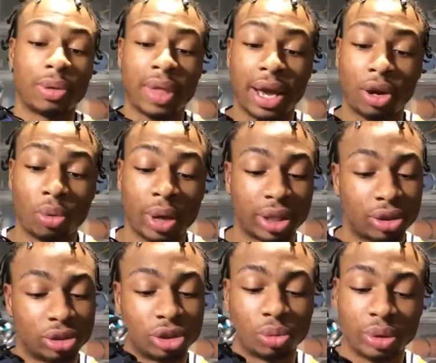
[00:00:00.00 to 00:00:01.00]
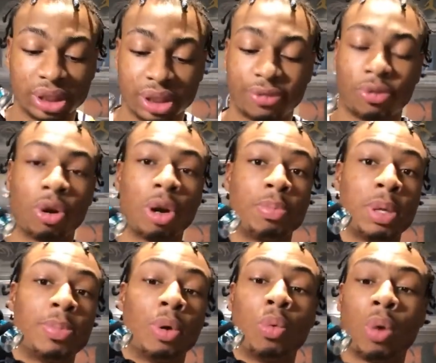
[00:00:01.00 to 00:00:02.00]
that quick, there's a reason for it.
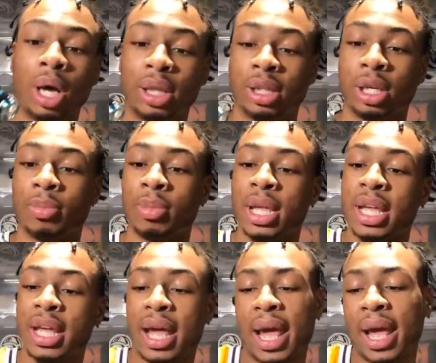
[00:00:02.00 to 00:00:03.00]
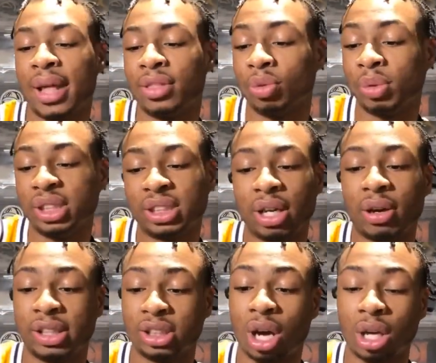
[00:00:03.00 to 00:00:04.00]
People want them. And the resale
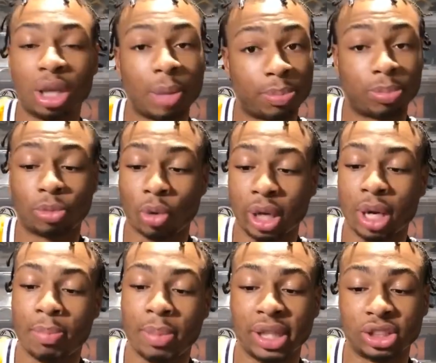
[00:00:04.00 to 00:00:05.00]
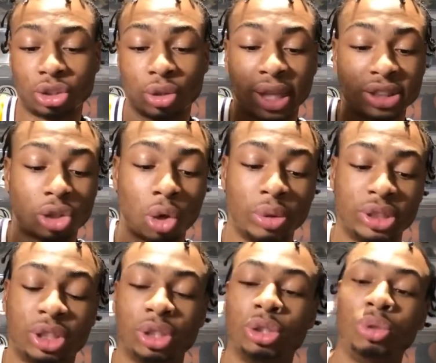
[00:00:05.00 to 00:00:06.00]
has gone up quite a bit, so that's always
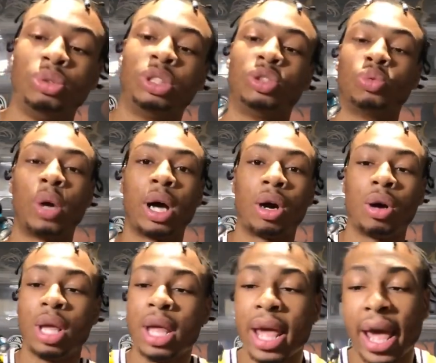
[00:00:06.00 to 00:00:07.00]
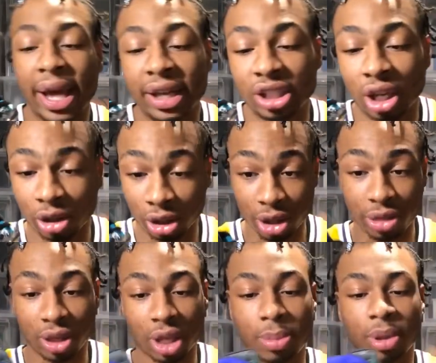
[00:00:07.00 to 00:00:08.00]
good news as well. And a good
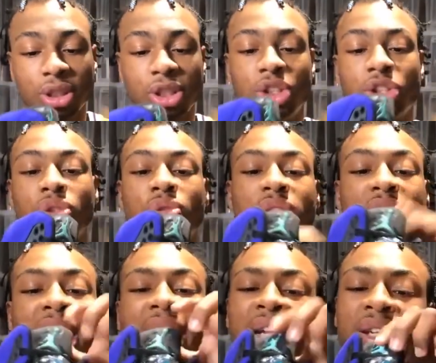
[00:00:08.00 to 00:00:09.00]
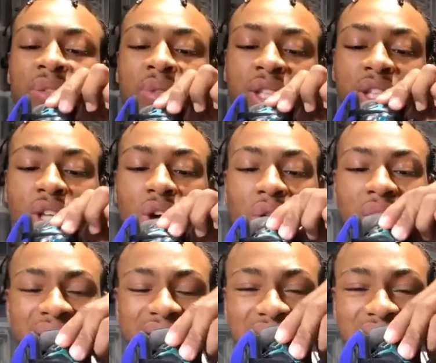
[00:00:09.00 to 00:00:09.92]
thing about these shoes that I didn't really know is